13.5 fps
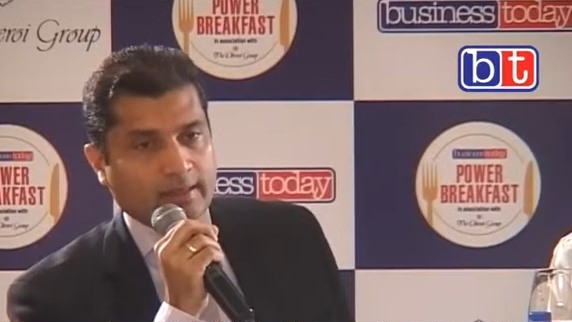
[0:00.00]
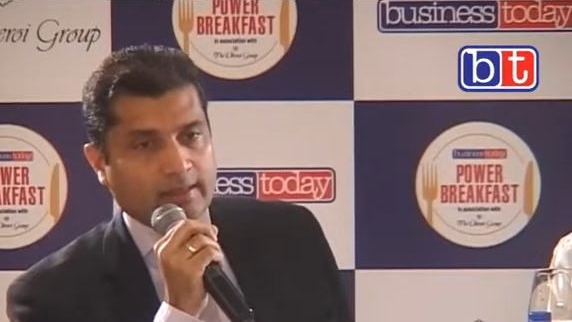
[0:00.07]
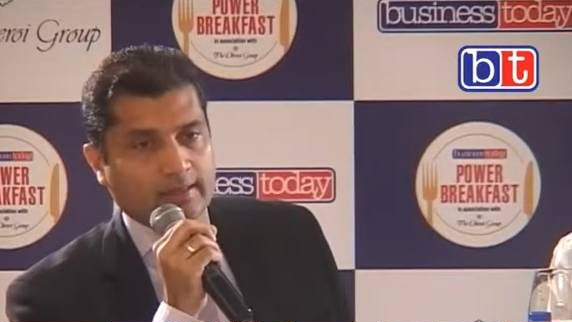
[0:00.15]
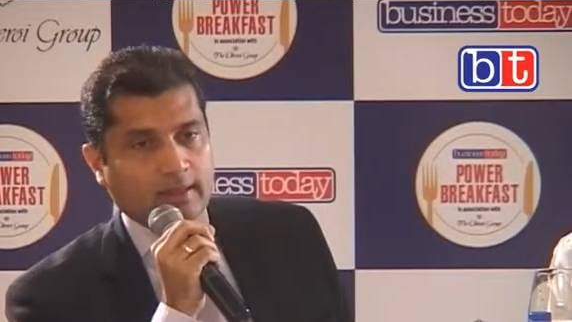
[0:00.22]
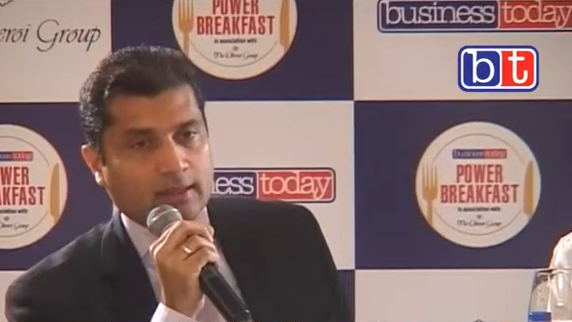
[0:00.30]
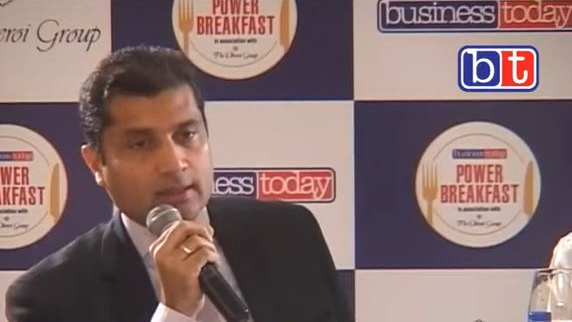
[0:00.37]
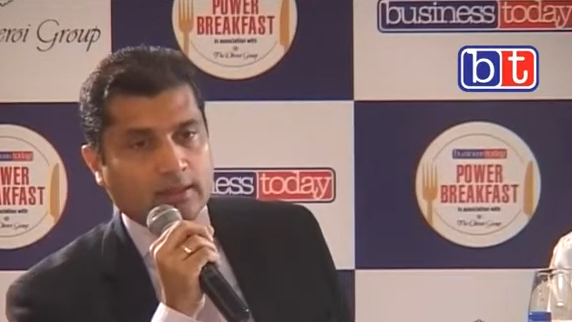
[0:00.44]

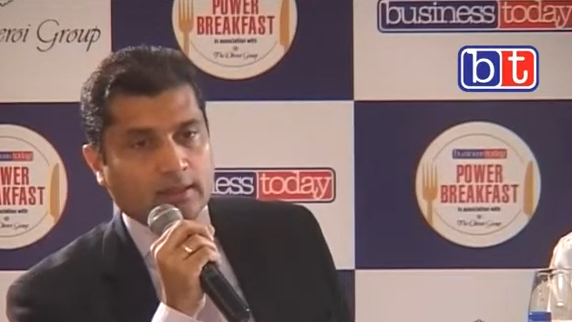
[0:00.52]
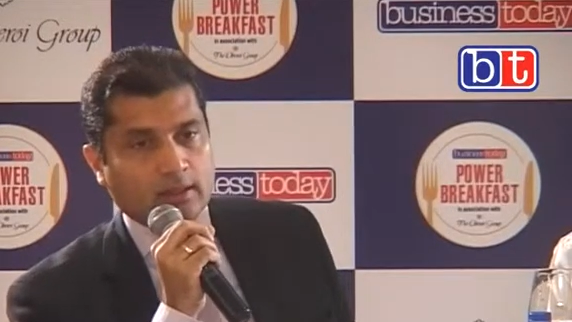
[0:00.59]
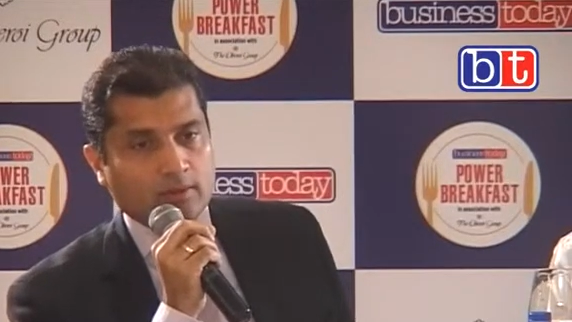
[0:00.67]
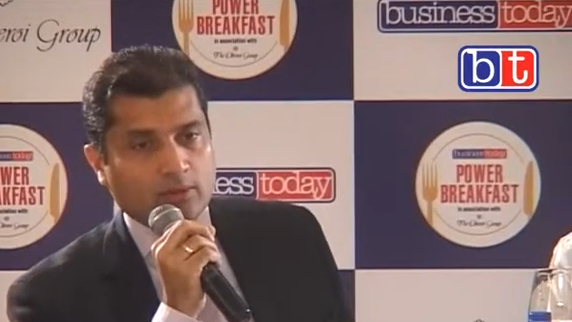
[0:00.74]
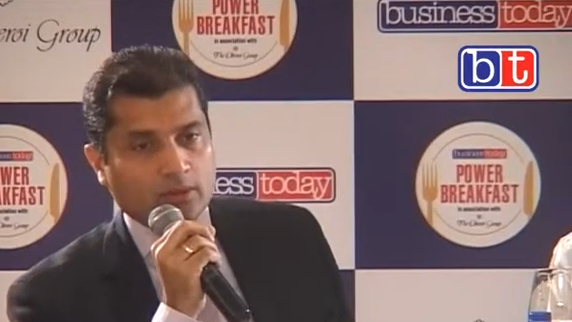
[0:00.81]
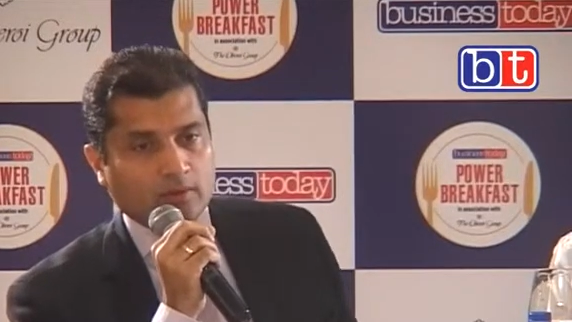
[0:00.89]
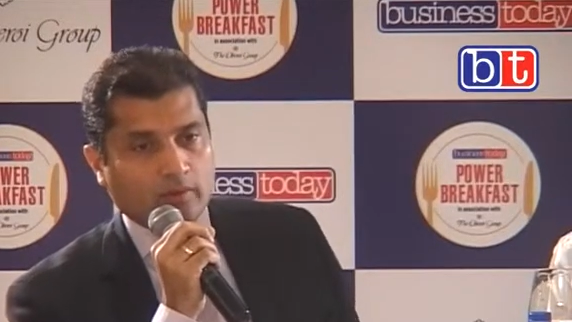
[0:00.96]
think in
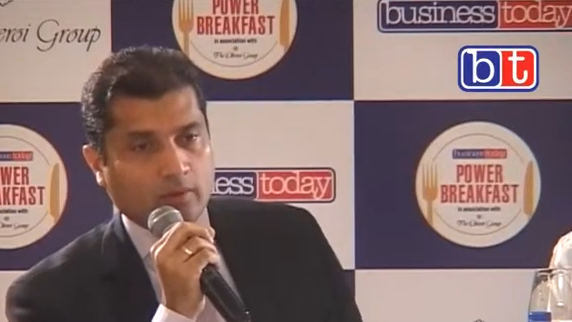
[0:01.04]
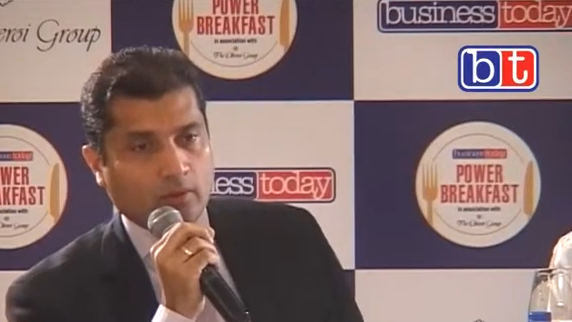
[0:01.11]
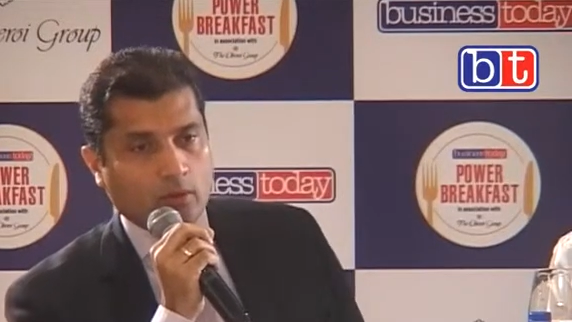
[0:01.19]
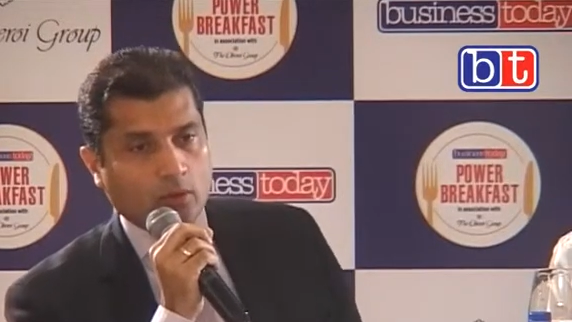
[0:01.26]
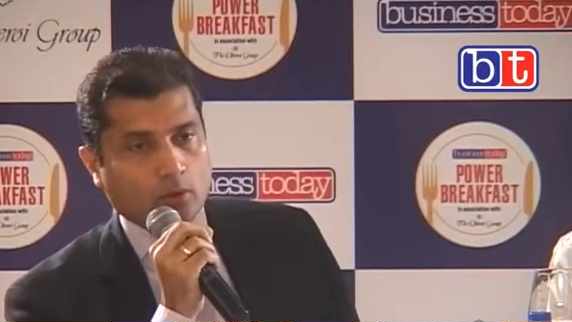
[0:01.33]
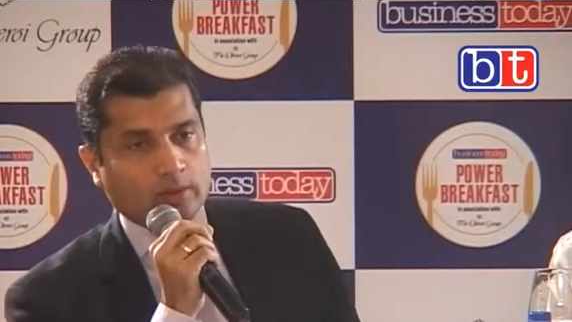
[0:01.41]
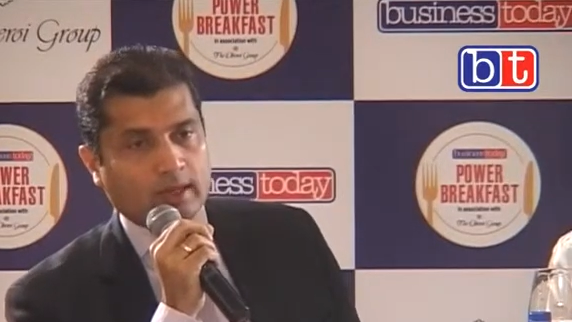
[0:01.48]
terms of
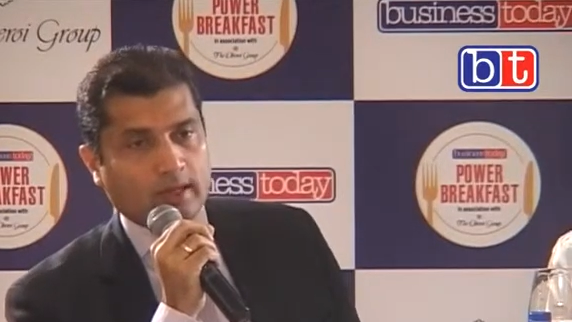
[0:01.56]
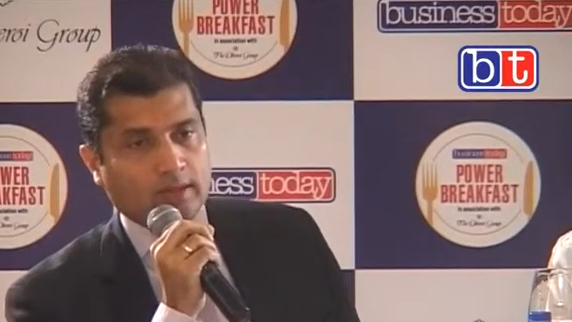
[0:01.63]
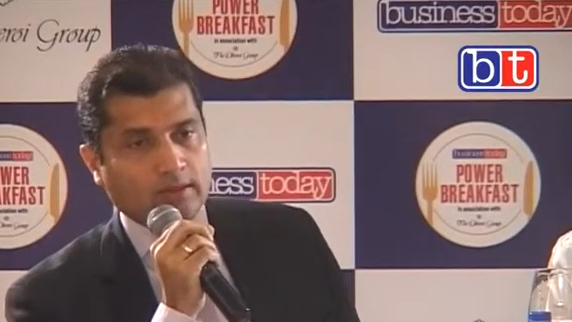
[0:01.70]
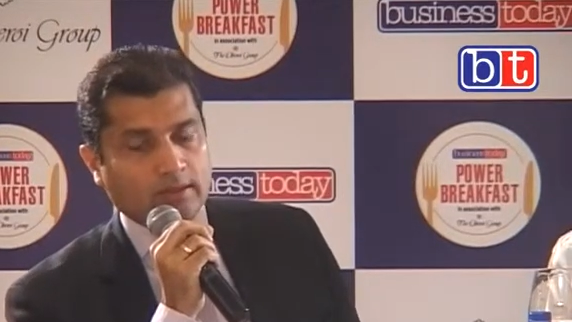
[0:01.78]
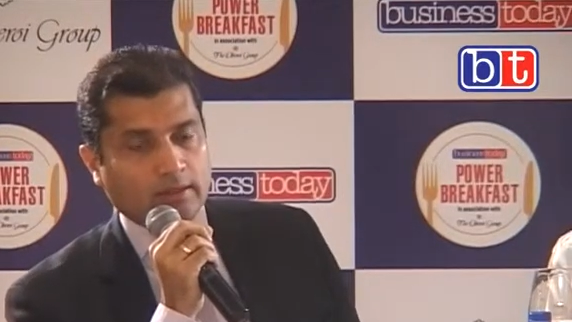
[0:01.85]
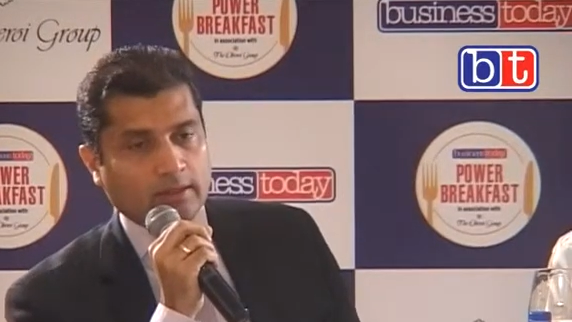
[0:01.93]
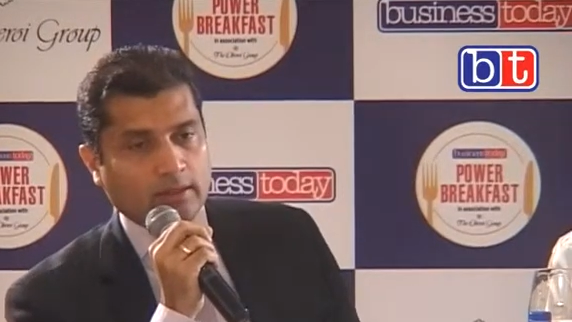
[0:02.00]

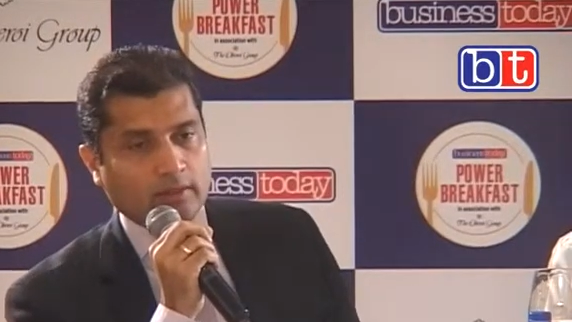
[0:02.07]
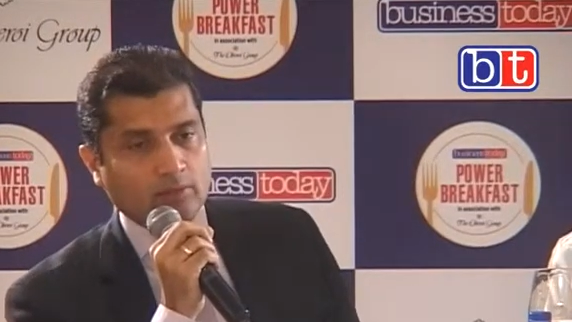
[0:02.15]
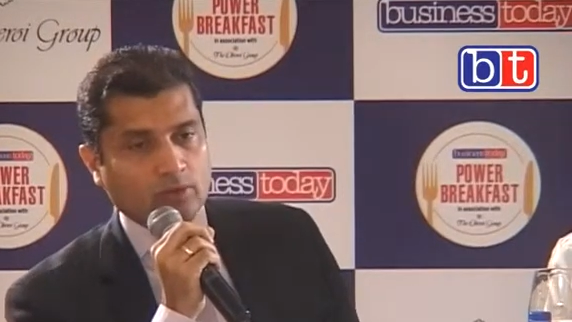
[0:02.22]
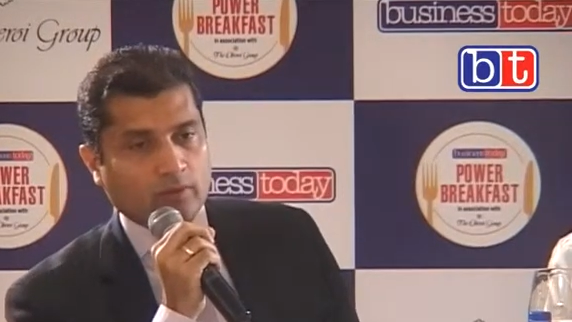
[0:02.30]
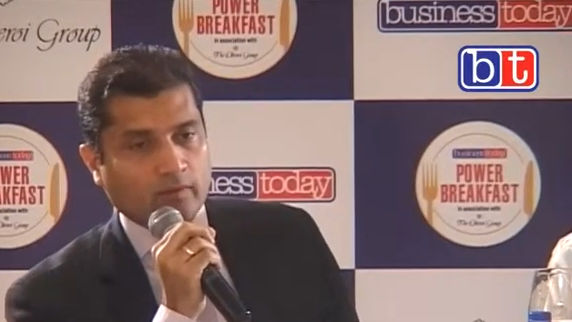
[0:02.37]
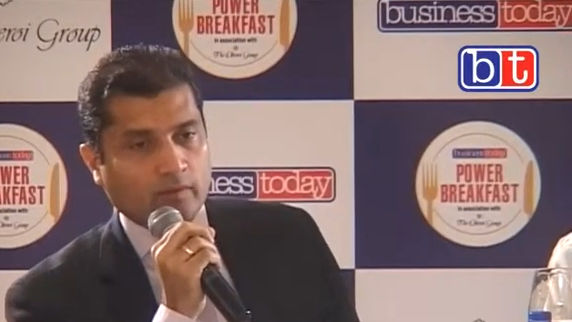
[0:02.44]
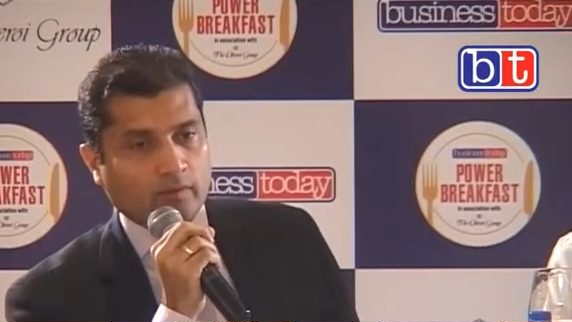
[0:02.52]
hotels, in
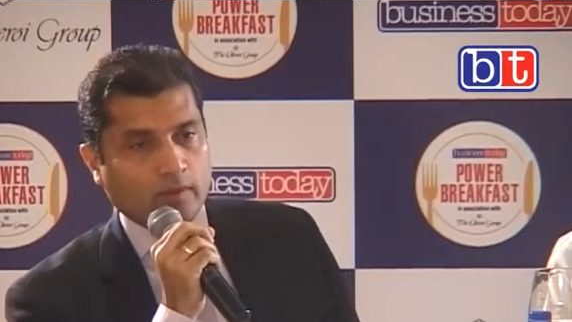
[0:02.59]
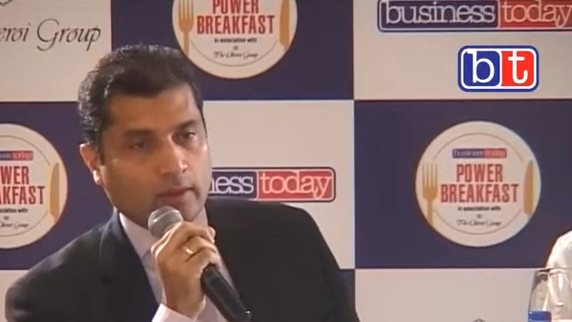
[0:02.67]
terms of